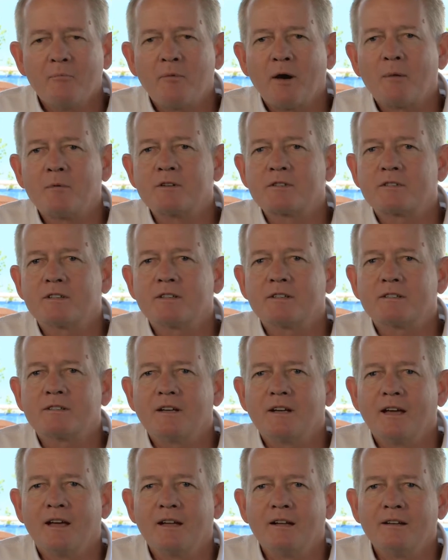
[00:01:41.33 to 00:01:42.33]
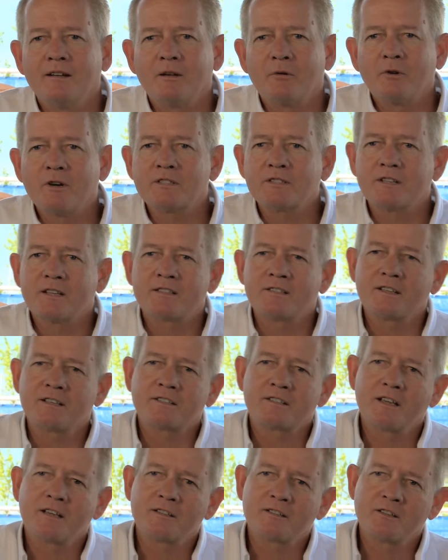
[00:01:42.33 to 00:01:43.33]
published it, and the rest, as
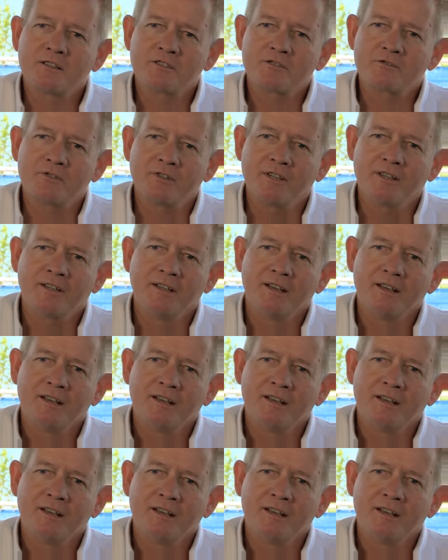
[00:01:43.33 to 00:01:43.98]
they say, is history.